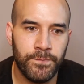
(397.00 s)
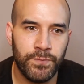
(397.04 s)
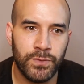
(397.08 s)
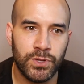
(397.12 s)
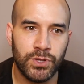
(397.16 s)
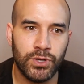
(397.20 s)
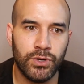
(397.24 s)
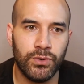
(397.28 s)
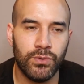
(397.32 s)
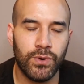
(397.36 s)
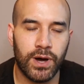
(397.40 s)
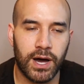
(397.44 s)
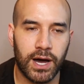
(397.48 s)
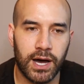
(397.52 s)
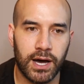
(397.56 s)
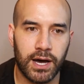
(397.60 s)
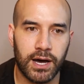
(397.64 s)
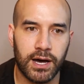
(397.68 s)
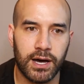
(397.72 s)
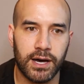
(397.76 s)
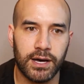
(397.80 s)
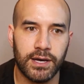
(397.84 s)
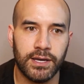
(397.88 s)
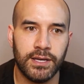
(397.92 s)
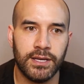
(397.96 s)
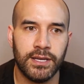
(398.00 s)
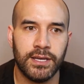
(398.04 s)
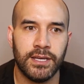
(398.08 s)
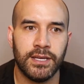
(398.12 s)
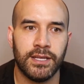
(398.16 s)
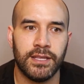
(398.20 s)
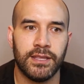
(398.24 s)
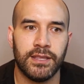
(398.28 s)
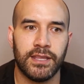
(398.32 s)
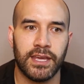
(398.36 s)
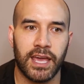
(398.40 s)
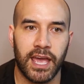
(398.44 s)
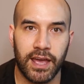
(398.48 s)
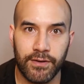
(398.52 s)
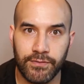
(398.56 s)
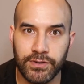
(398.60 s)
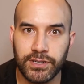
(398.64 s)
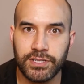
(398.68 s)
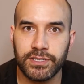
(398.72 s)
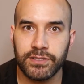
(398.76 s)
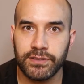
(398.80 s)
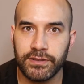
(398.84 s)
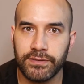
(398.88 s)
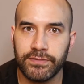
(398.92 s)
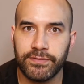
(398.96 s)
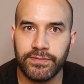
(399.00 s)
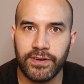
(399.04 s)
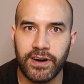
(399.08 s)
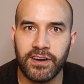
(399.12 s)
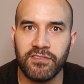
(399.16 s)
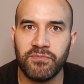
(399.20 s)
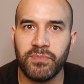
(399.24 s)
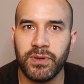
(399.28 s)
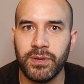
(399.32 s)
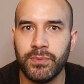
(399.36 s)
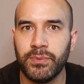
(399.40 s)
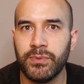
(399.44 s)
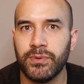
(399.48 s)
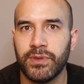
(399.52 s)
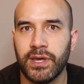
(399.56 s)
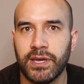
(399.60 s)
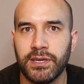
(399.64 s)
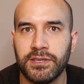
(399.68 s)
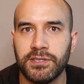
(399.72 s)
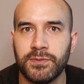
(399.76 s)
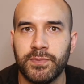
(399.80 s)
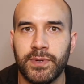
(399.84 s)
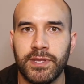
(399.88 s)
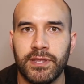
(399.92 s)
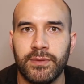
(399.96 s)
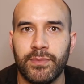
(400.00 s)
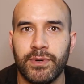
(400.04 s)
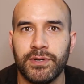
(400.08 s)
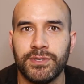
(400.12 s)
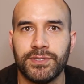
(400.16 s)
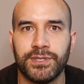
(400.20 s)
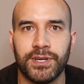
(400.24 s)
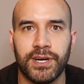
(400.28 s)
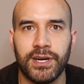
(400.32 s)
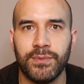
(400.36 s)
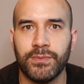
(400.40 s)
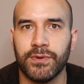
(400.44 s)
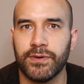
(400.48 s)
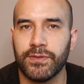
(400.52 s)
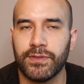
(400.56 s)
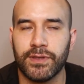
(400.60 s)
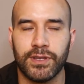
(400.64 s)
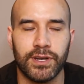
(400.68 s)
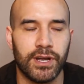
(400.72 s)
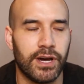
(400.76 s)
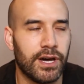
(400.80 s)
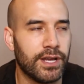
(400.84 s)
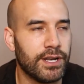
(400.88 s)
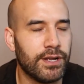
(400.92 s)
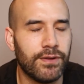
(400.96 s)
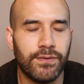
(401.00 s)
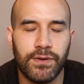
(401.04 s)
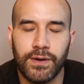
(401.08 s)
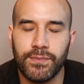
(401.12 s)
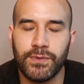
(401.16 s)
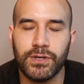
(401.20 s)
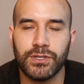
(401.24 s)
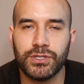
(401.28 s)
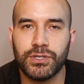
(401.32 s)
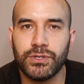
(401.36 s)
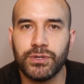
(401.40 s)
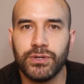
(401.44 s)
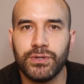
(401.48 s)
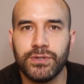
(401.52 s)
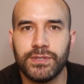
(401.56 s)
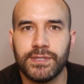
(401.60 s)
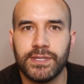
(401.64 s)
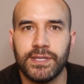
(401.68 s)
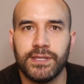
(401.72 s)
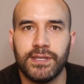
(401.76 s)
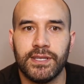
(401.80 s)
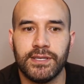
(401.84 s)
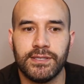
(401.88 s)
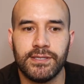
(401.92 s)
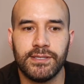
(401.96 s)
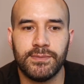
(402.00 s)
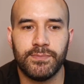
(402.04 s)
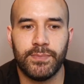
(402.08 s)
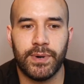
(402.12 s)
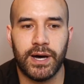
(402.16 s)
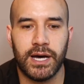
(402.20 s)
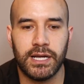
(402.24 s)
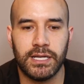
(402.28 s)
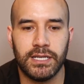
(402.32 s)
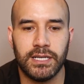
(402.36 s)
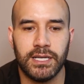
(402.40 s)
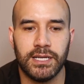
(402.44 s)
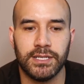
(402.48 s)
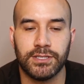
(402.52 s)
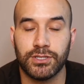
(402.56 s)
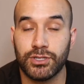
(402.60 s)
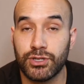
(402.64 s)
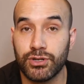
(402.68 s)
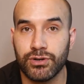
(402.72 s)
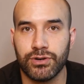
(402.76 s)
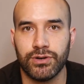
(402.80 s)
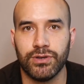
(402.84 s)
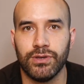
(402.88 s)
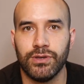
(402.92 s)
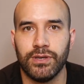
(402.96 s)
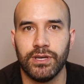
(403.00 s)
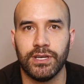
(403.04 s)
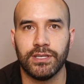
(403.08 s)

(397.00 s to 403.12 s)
you are the average of the 5 people that you spend the most time with. I'm not sure who said this, but it's true.